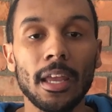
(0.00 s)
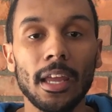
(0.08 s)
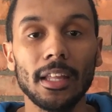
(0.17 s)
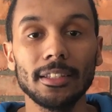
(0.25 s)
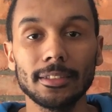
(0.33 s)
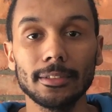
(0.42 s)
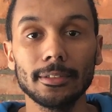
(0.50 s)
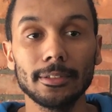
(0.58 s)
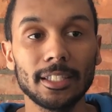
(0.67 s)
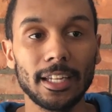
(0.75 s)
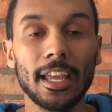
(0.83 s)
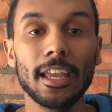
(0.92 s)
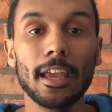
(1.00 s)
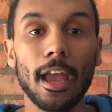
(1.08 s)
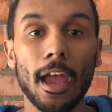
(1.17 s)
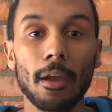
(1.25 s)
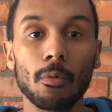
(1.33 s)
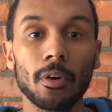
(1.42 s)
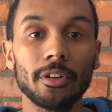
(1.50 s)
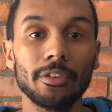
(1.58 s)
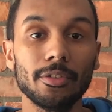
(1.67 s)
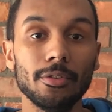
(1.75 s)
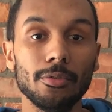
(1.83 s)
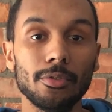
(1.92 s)
and today I wanted
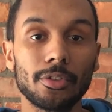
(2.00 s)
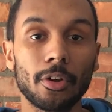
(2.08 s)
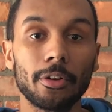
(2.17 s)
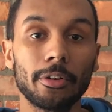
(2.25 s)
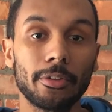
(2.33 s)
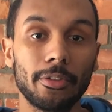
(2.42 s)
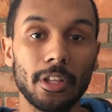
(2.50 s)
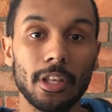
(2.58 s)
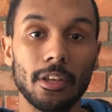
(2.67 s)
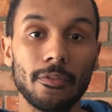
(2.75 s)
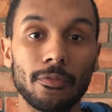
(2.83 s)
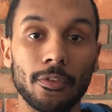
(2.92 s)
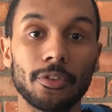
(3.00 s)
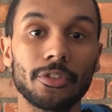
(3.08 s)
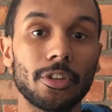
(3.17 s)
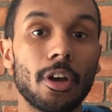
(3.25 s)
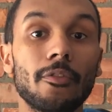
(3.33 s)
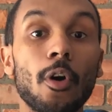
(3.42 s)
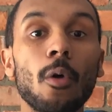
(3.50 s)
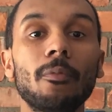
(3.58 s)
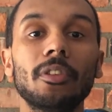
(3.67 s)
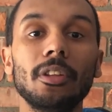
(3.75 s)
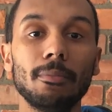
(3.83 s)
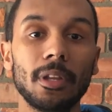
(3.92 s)
to start the first of
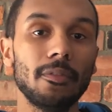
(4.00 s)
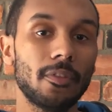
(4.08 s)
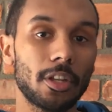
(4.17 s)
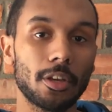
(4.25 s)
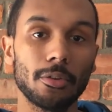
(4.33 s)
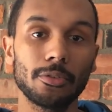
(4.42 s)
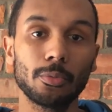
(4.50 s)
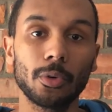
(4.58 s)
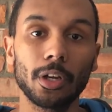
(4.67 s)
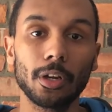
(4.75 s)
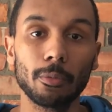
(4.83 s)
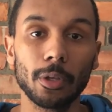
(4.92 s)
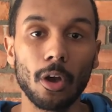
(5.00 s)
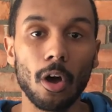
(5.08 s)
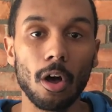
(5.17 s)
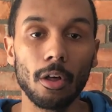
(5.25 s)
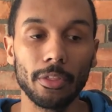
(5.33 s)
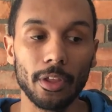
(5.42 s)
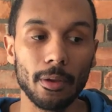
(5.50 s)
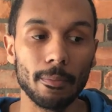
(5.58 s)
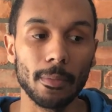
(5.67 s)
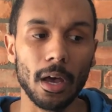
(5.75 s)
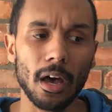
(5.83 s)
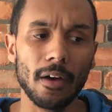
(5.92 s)
hopefully many videos where we call
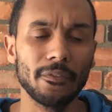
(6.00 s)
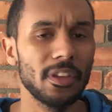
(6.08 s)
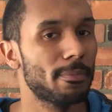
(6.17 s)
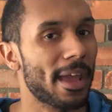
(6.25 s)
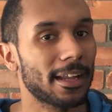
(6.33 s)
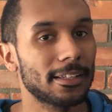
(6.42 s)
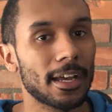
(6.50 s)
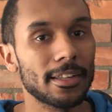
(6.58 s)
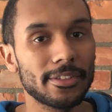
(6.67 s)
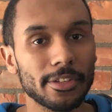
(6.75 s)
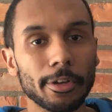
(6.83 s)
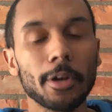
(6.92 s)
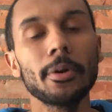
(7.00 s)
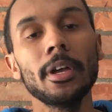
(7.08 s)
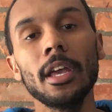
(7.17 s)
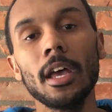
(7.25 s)
them Feedback.Zero.